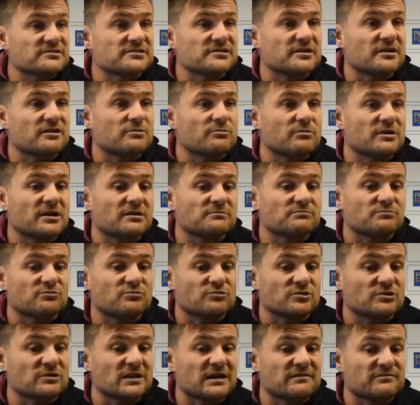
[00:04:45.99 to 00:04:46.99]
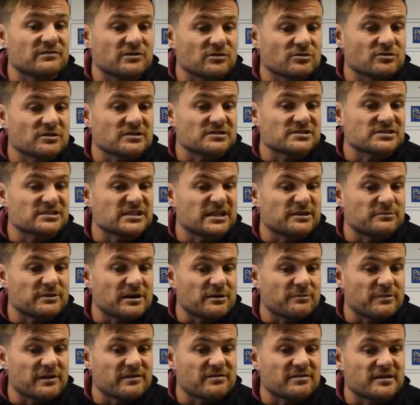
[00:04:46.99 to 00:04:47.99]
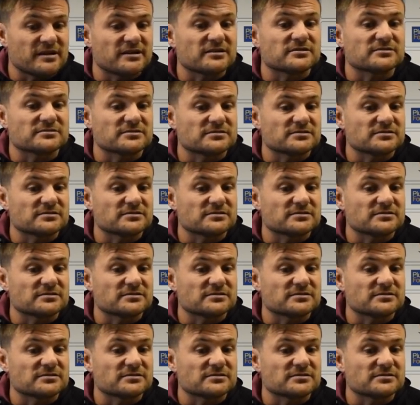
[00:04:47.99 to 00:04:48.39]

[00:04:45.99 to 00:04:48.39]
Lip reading: So we'll have a look and see where we think,